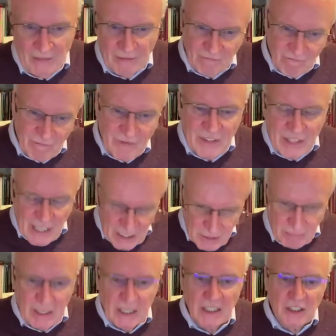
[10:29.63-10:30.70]
And there's
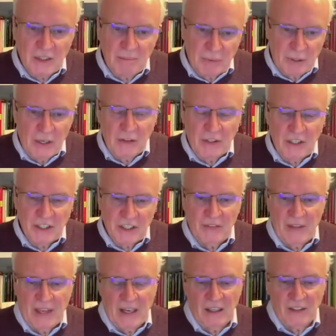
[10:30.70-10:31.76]
been some progress
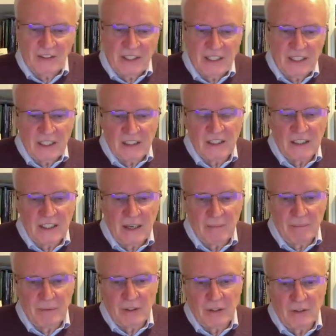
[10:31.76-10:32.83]
on that, I think, in a
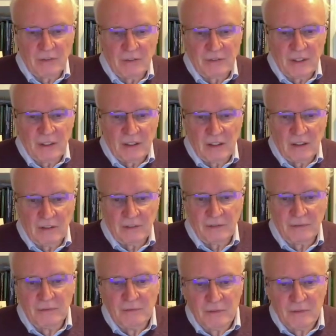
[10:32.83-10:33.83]
number of